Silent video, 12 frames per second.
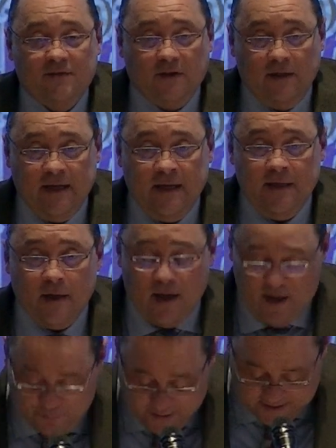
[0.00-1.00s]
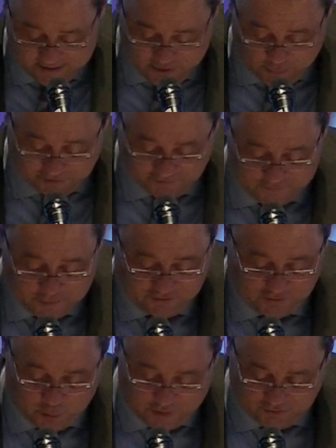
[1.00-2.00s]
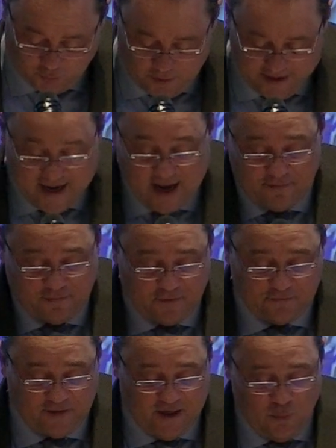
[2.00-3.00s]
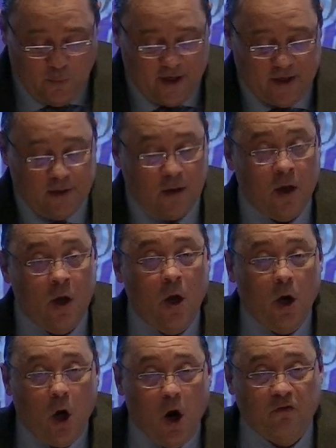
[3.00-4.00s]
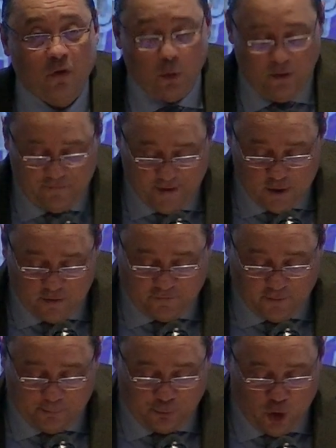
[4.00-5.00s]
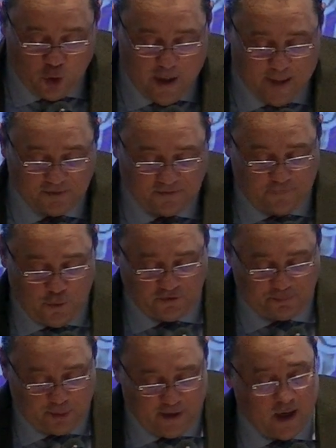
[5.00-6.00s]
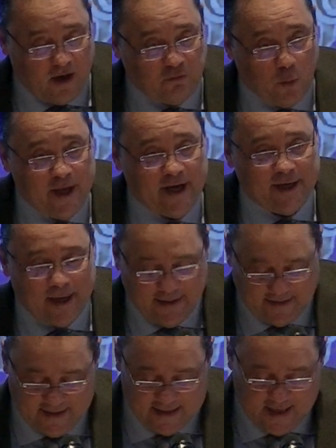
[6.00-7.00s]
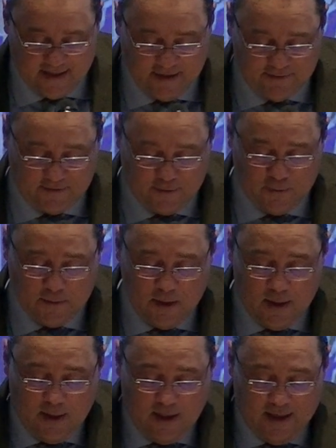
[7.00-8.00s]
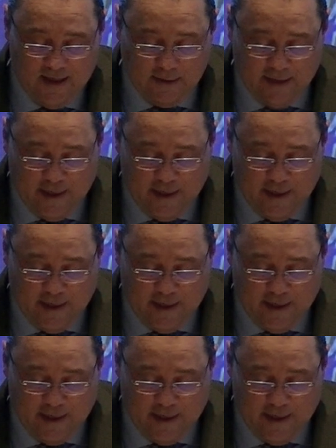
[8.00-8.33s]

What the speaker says: to lead unbeaten Louisville to a 28-15 win over Revere for the program's first playoff win in 1992. And he